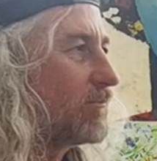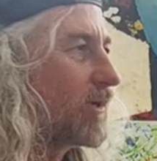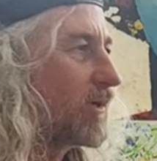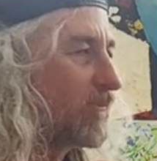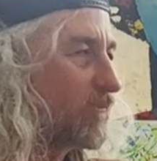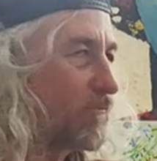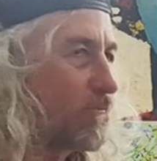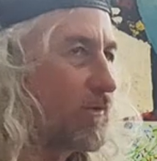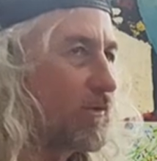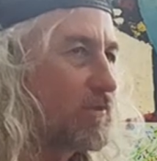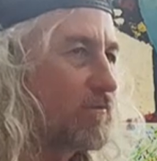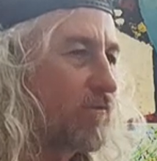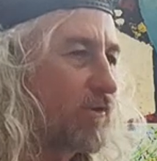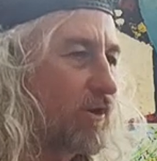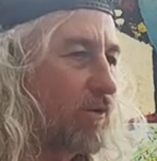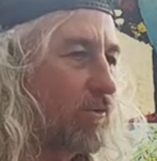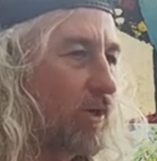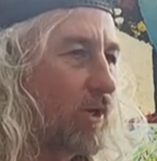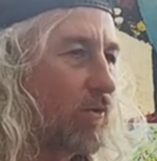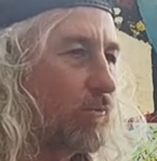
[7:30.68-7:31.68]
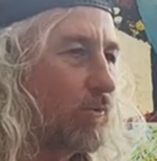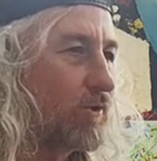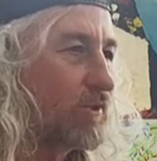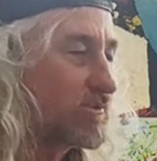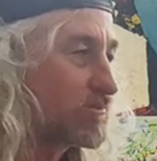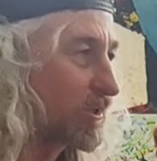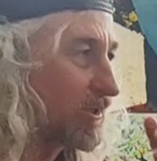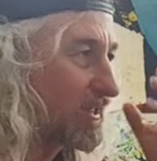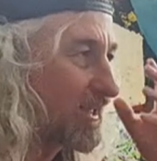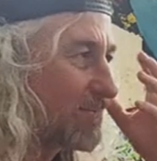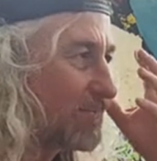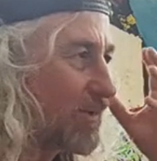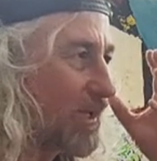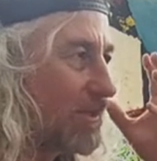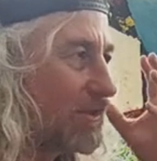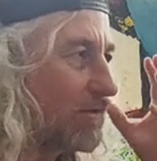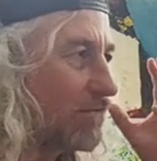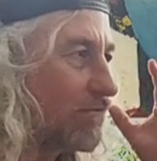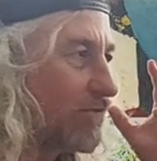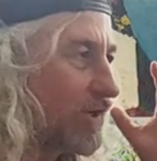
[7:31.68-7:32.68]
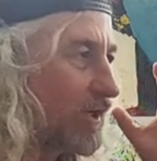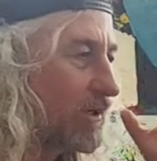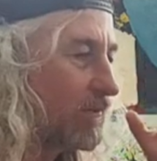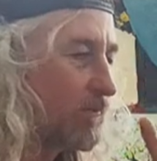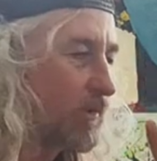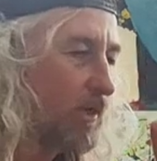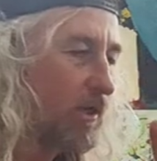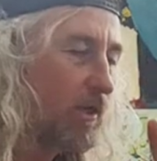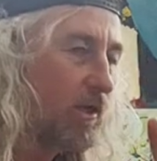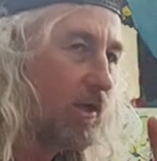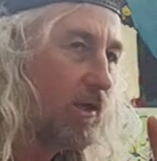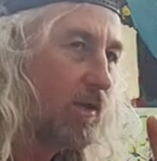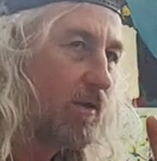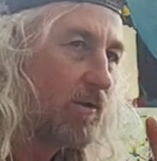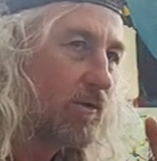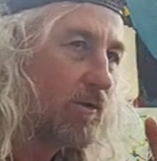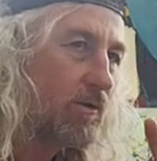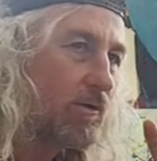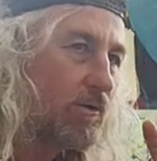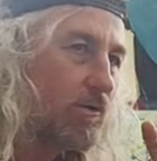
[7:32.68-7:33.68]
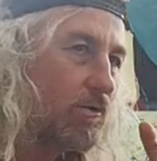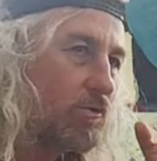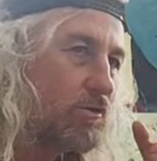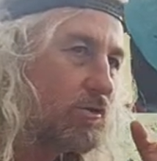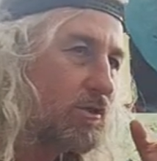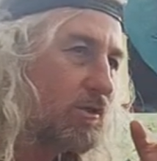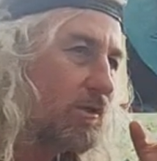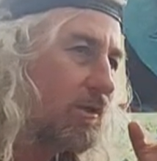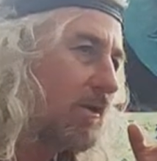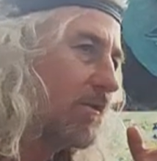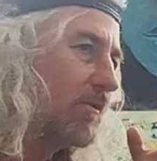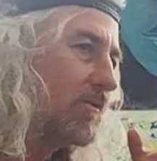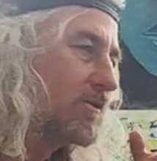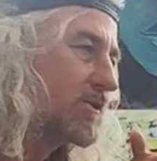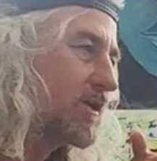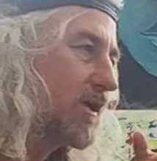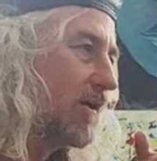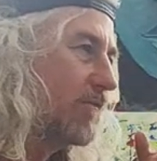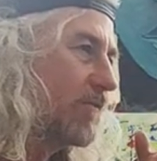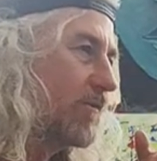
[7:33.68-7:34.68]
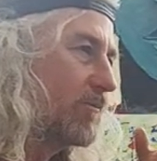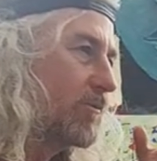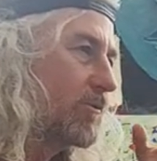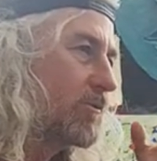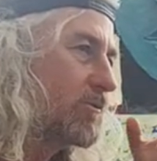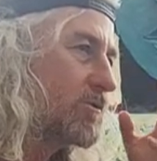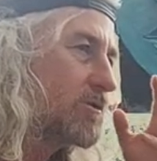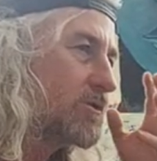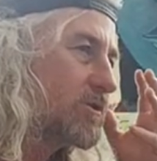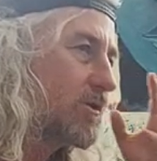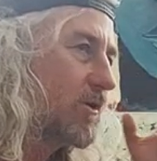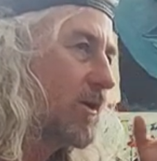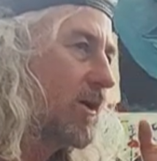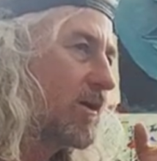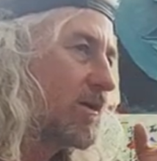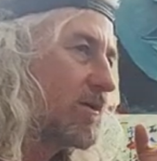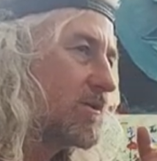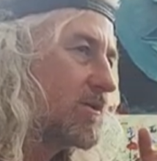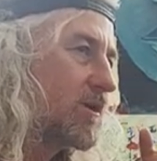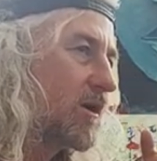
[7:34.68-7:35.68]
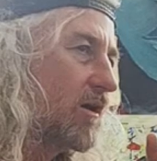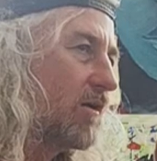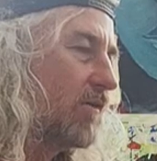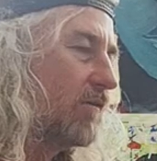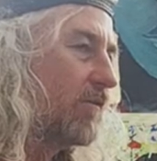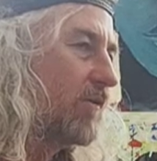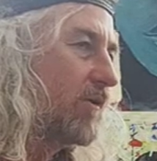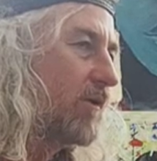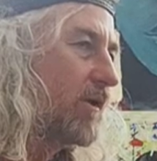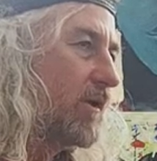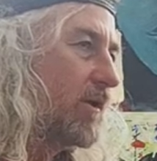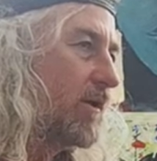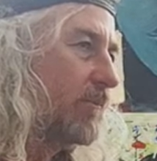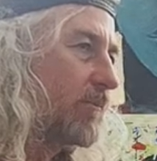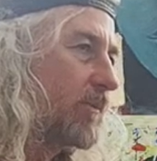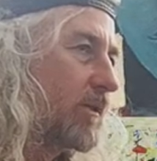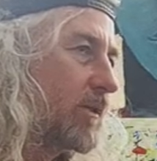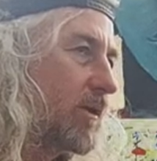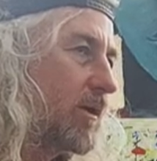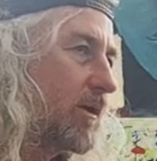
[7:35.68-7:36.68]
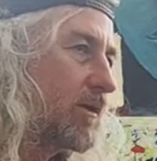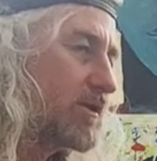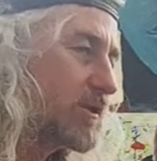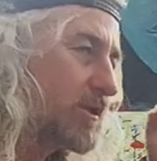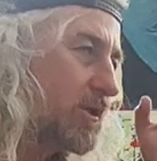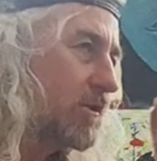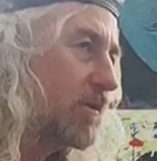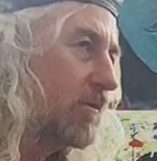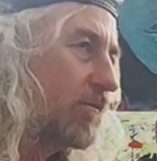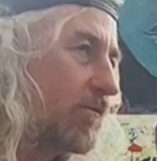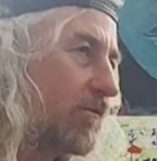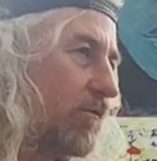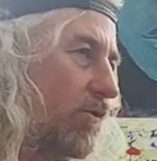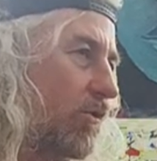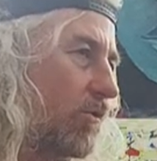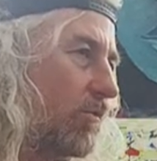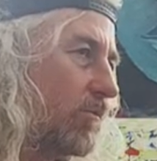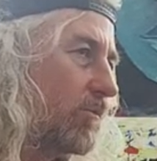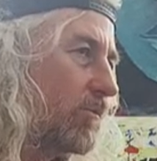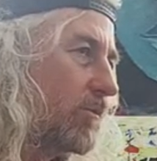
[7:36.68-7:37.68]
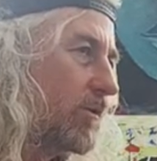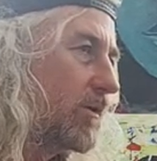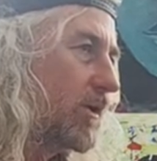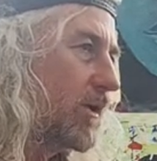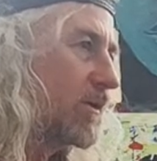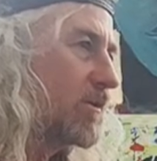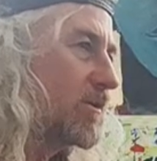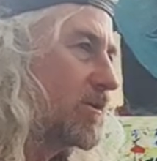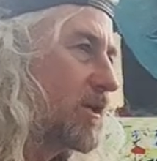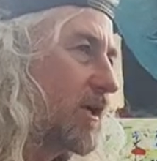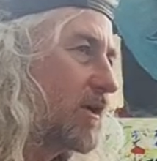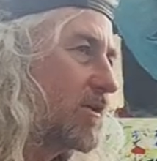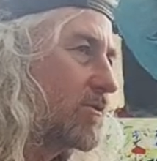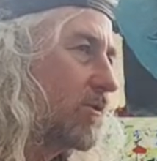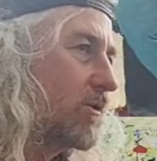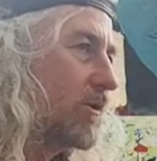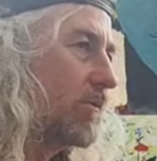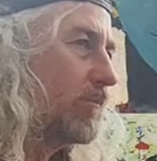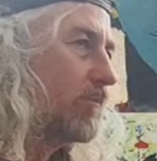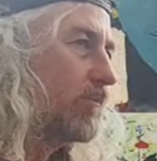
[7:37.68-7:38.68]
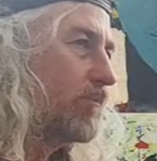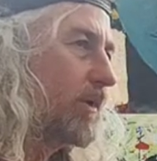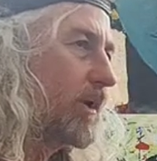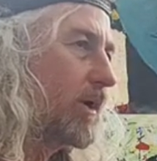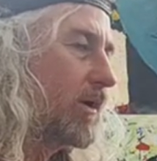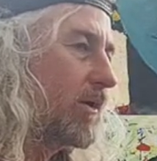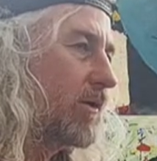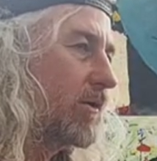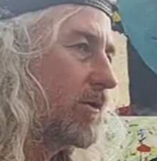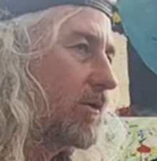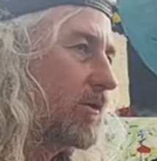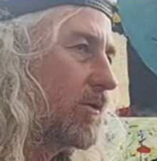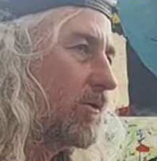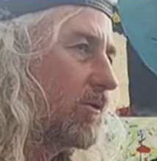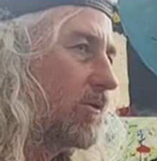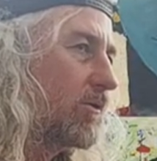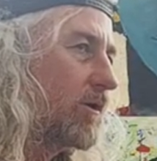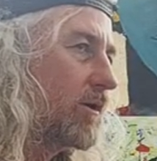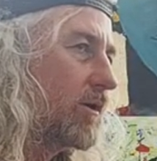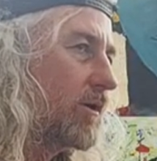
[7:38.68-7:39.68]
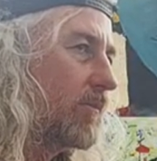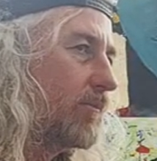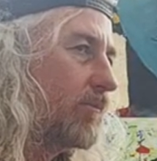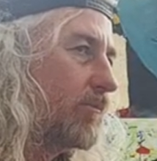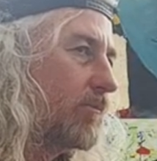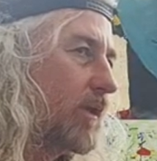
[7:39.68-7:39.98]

my friend is pretty well called. It's about that mental freedom. Loosening yourself from the constraints of a certain form. Like you say, it's all about your